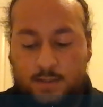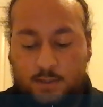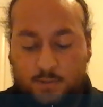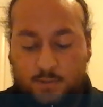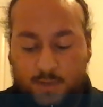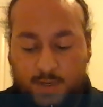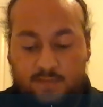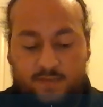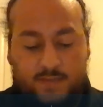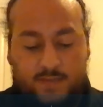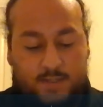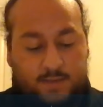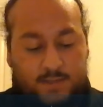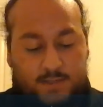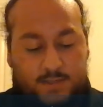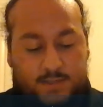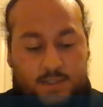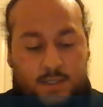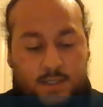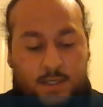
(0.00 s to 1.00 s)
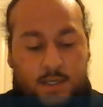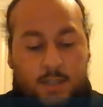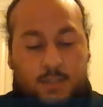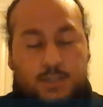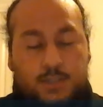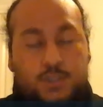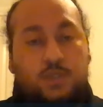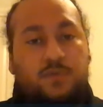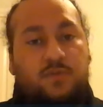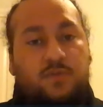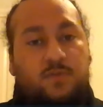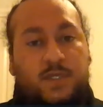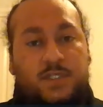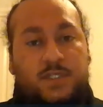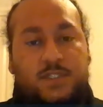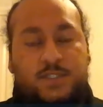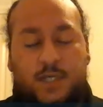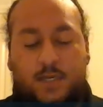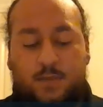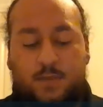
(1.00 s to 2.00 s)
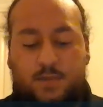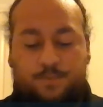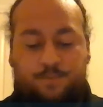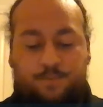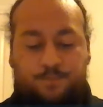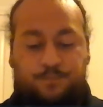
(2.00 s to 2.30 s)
creative theories, 2 from each type.